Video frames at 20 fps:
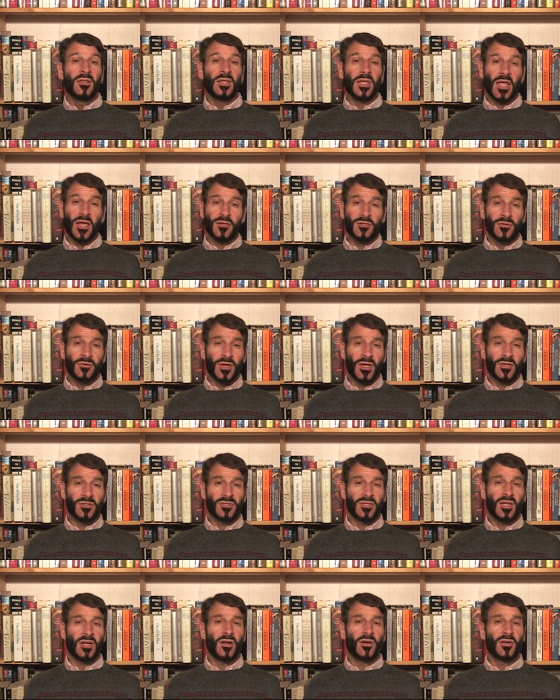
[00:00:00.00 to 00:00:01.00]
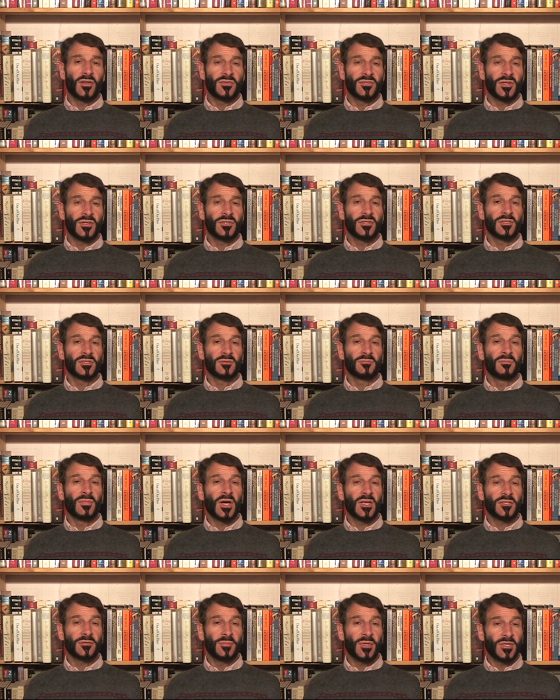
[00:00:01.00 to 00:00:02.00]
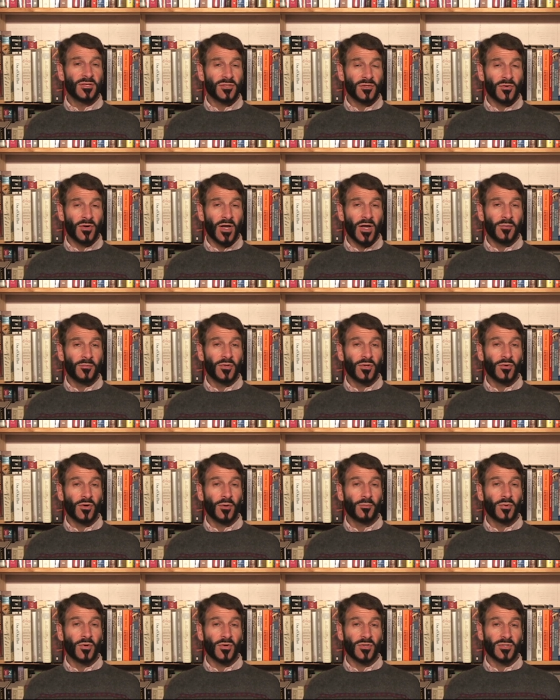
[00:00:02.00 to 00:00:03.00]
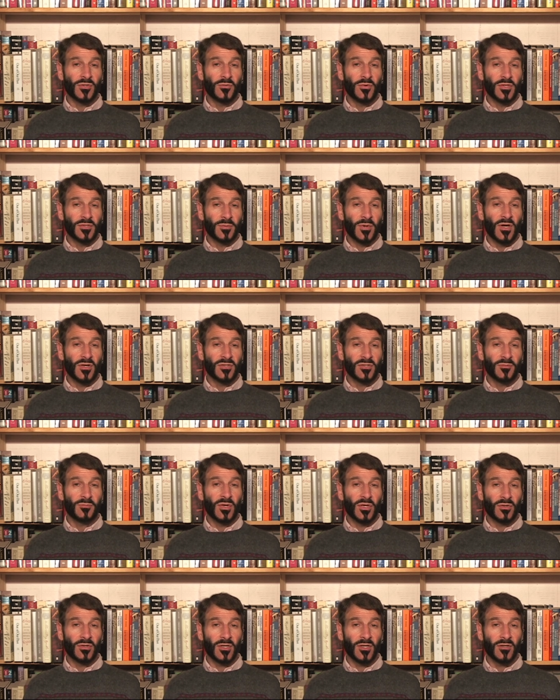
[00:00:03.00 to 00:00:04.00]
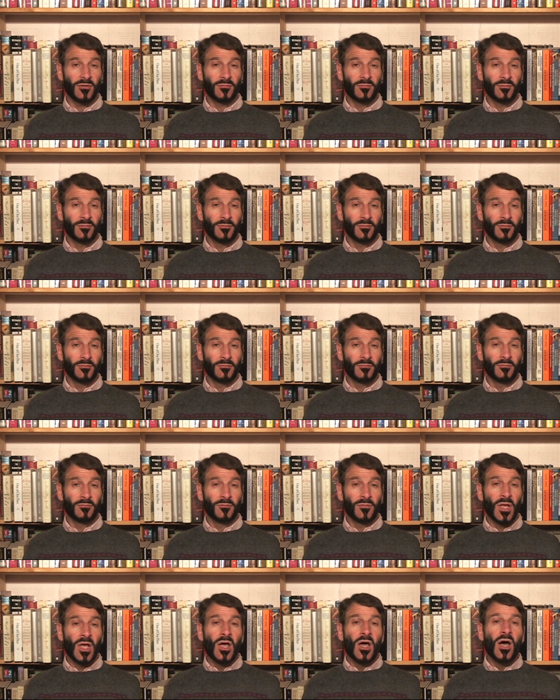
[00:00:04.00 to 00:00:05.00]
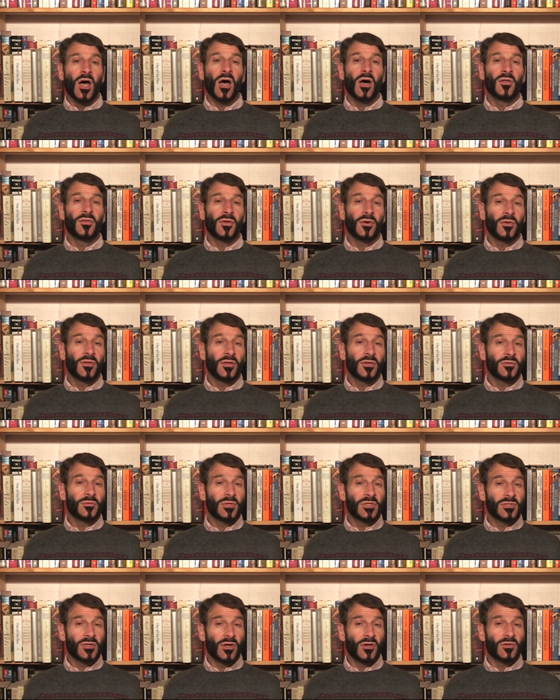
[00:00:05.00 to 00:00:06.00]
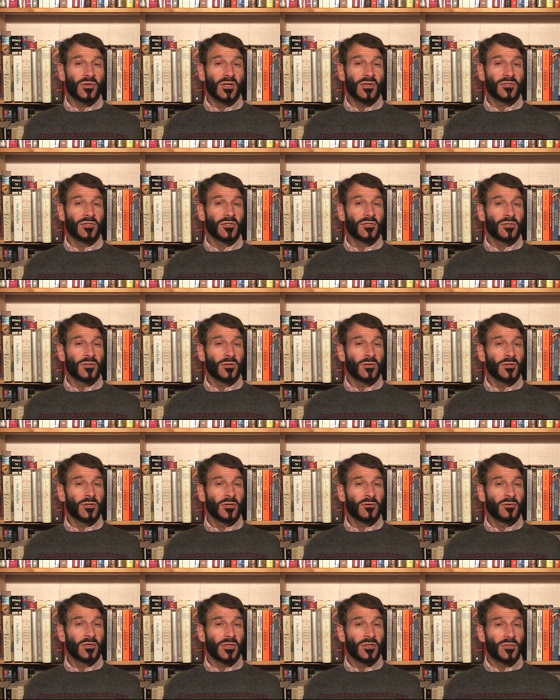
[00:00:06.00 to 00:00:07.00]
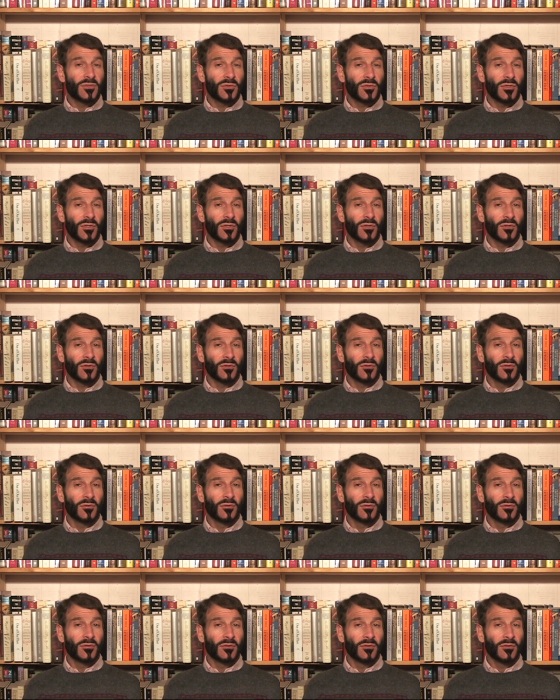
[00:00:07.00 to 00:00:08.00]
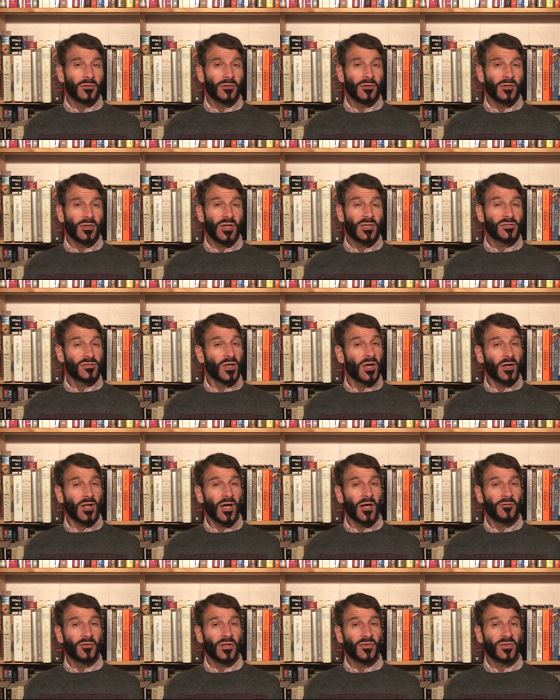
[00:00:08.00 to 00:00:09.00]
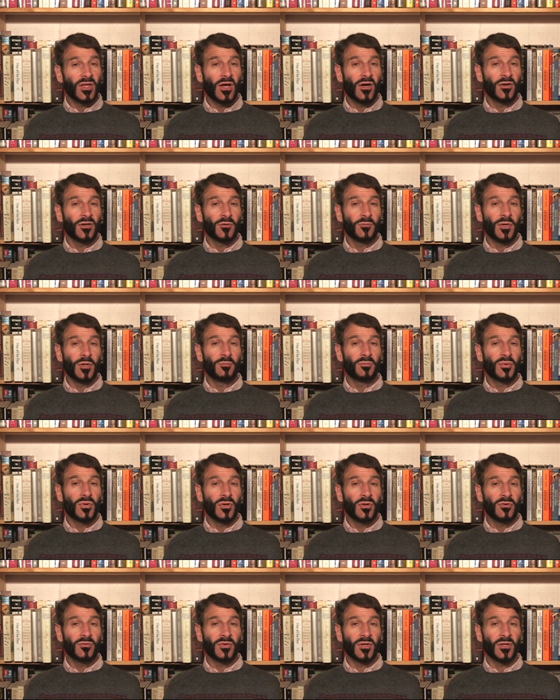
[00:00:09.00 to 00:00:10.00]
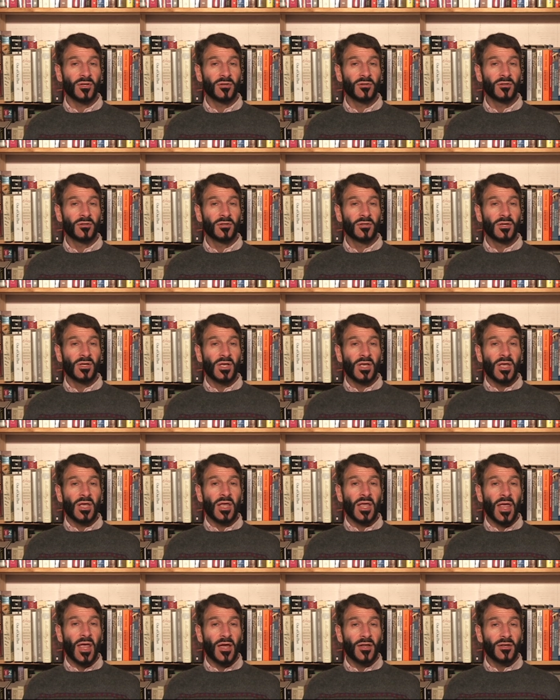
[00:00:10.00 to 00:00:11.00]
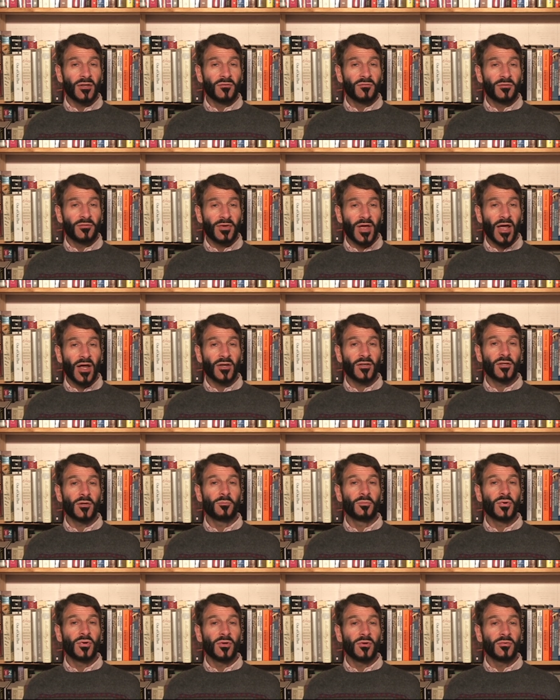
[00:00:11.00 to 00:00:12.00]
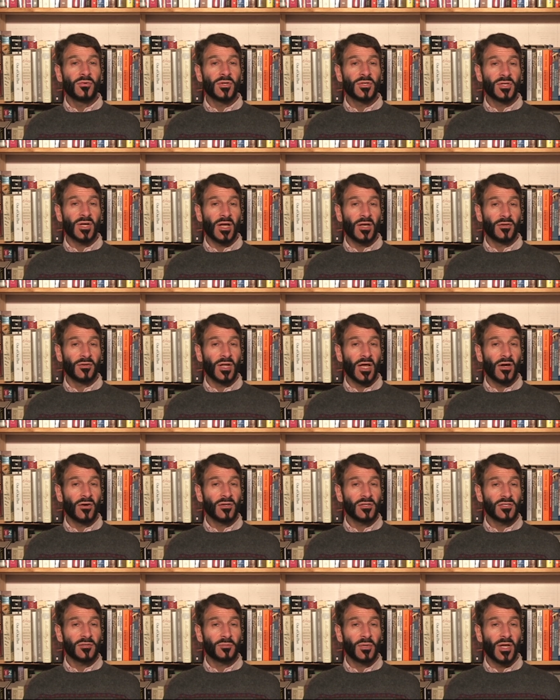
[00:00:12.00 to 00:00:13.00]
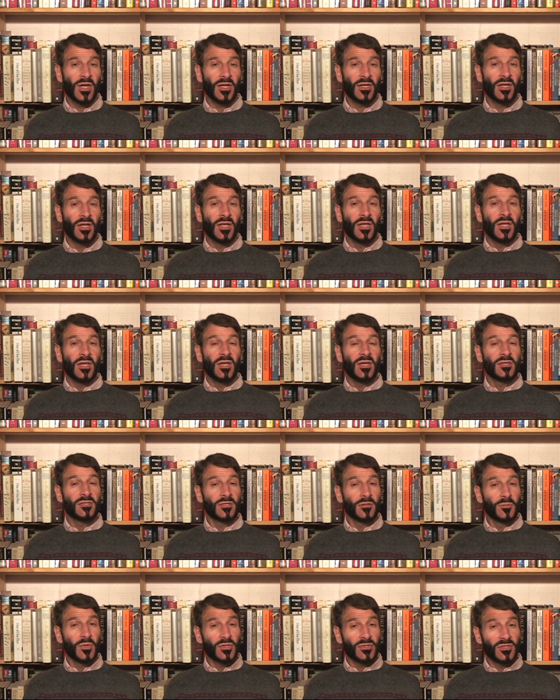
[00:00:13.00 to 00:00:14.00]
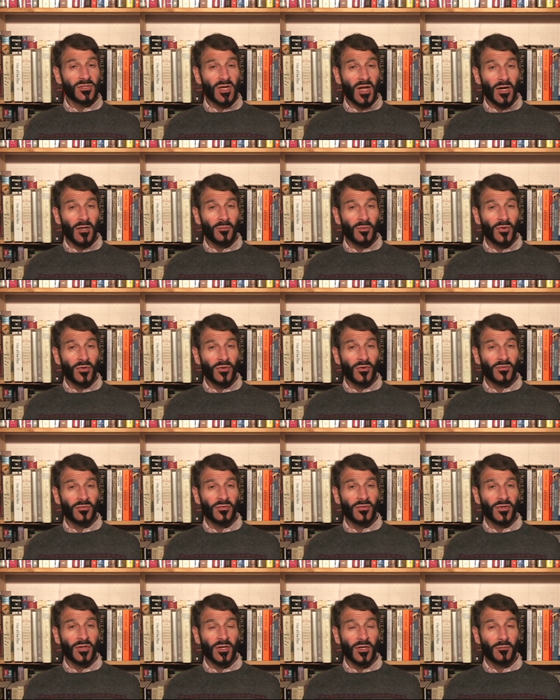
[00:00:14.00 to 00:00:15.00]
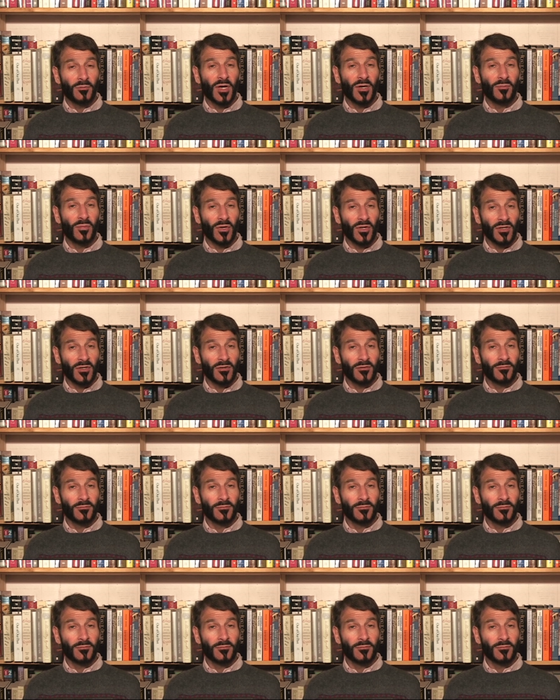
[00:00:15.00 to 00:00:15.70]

The answer is that our decisions must be ascribed to our personal responsibility. Although this result is intuitively true, it's not obvious how it can be proven. And in fact, the proof which I'll now explain is the most subtle proof in my book.